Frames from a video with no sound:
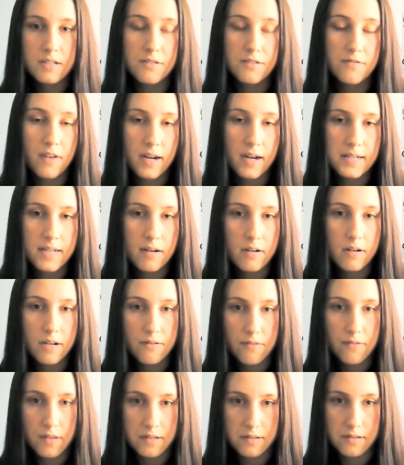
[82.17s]
To find out
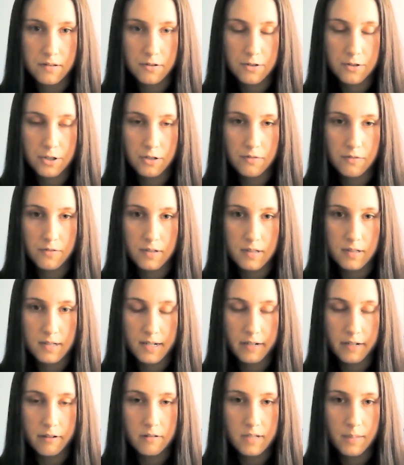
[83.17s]
if this is true for
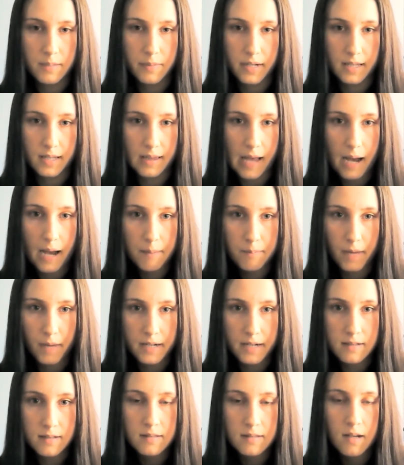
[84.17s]
stereotypic lab
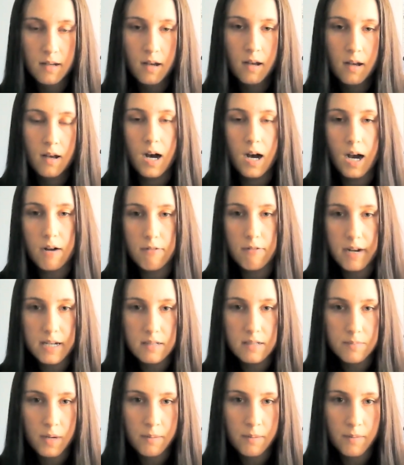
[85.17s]
mice, I
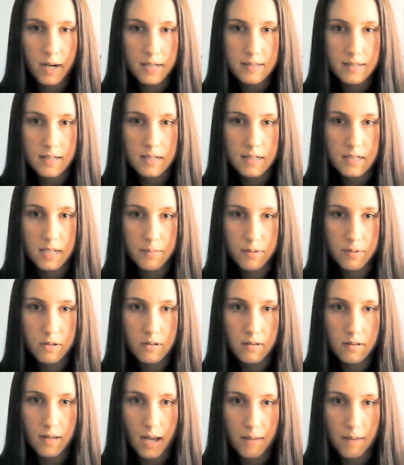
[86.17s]
raised my mice in
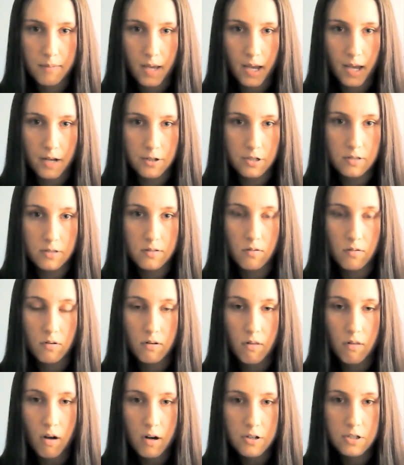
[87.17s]
typical lab cages
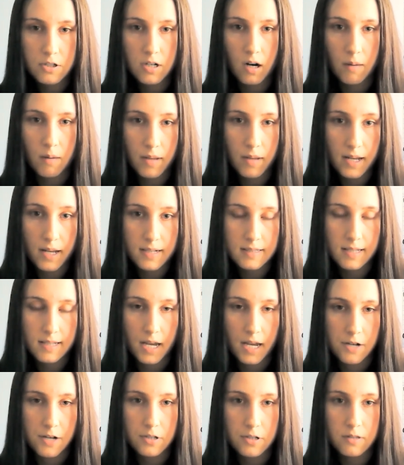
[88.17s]
or large complex
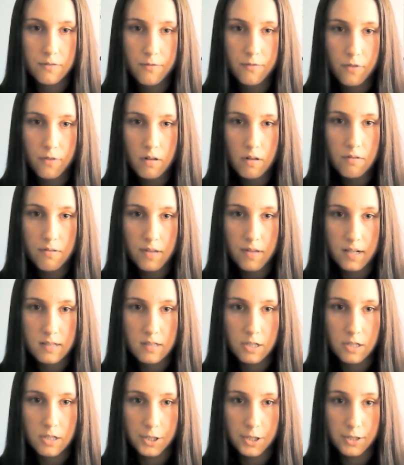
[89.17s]
cages full of
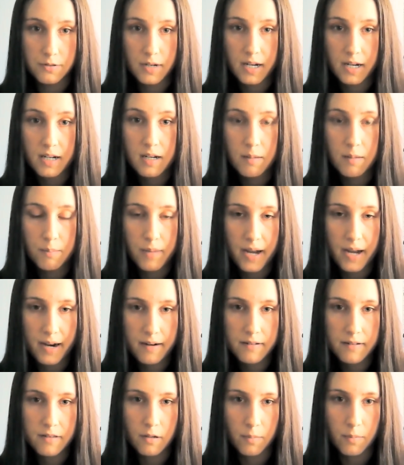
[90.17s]
things to do and
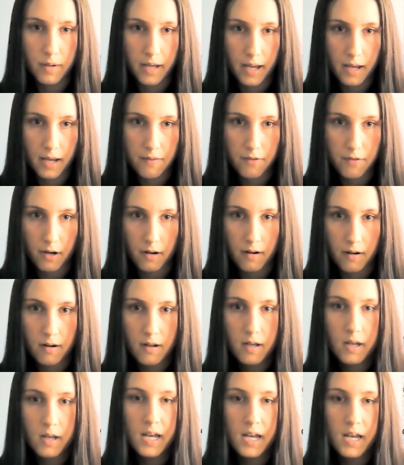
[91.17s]
compared their behavior.
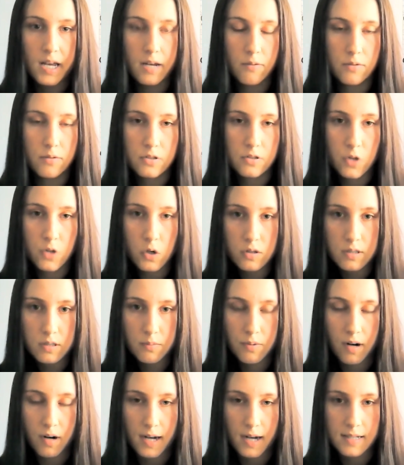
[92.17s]
It was no
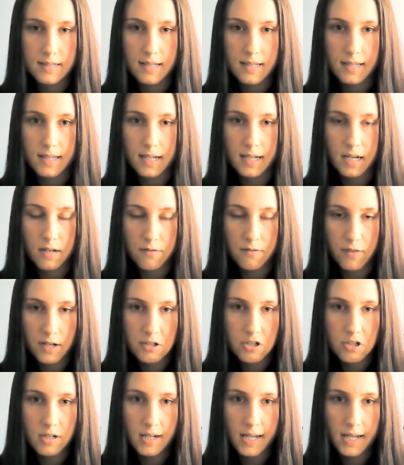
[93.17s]
surprise that the
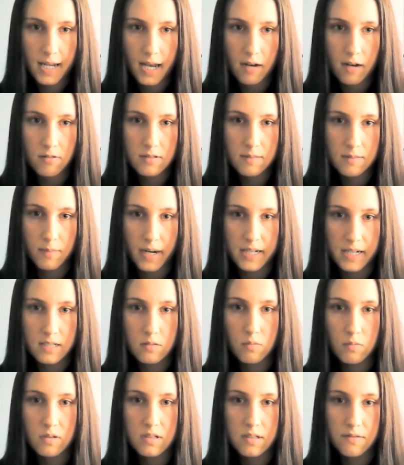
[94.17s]
conventionally housed
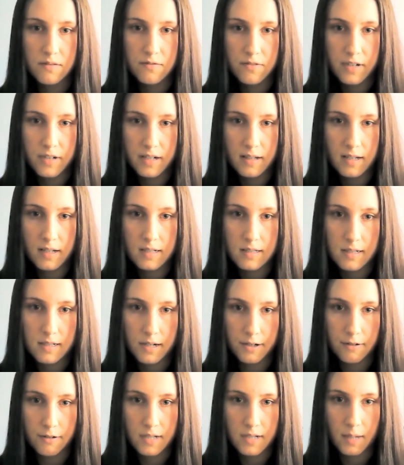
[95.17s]
mice were severely
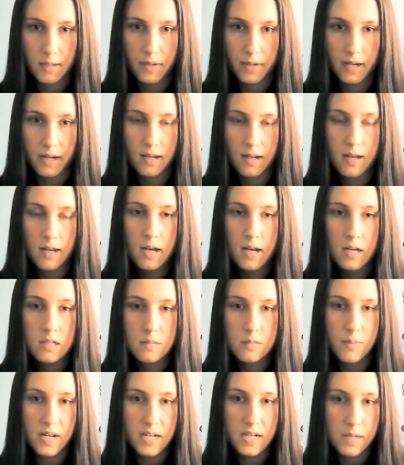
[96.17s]
stereotypic,
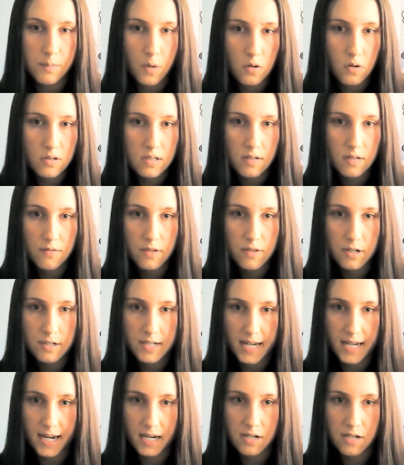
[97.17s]
spending most of their
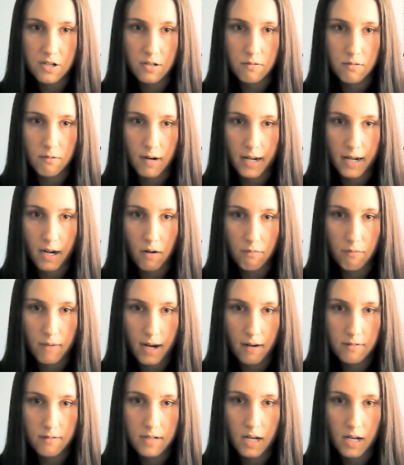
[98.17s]
day just running
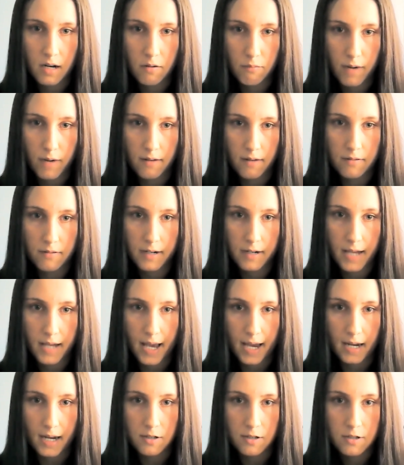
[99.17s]
around and around their
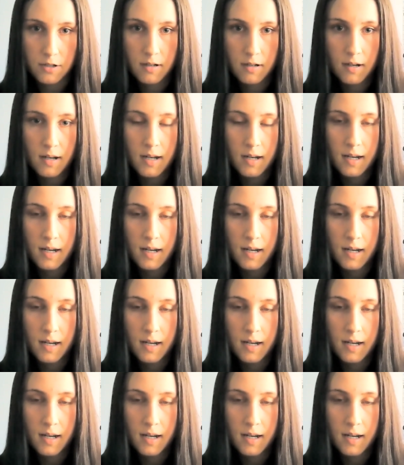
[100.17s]
cage.